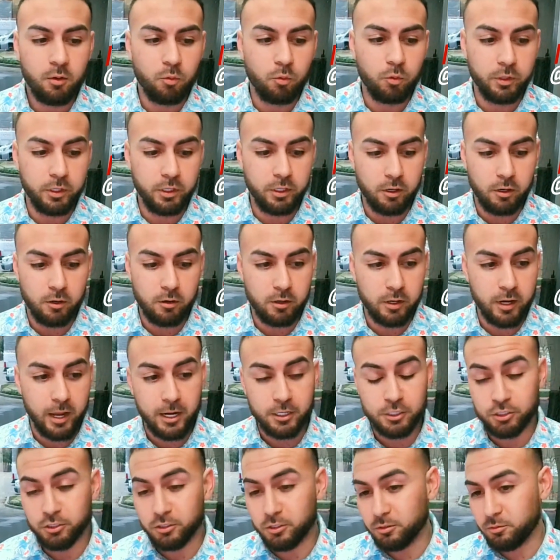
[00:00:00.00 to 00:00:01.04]
We are
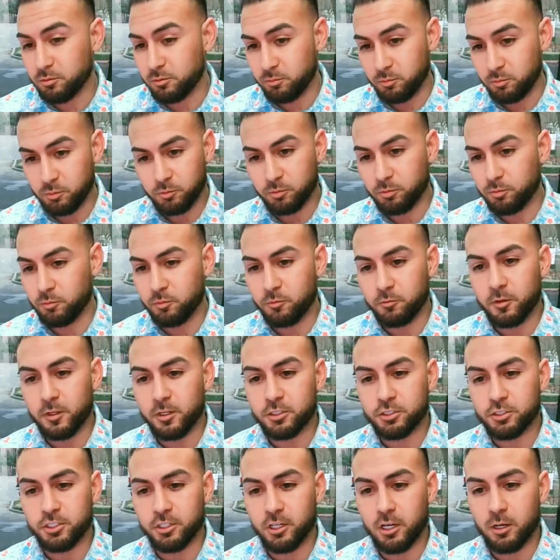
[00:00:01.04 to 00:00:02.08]
actually
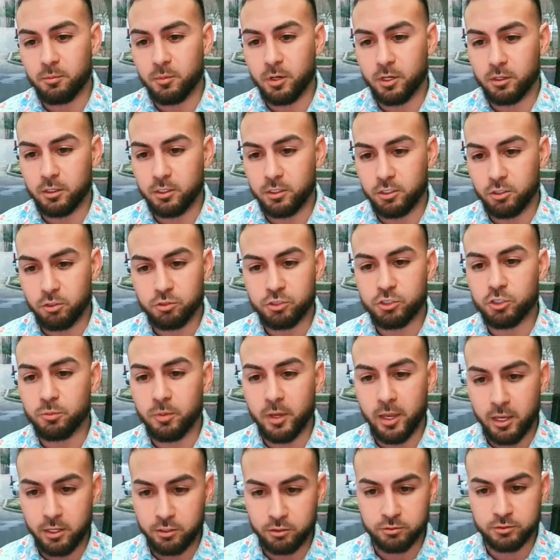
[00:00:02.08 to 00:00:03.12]
finishing up my YouTube
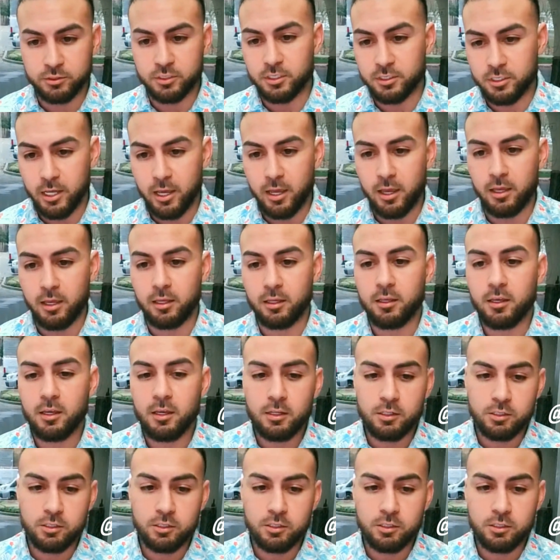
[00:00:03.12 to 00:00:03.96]
handle today,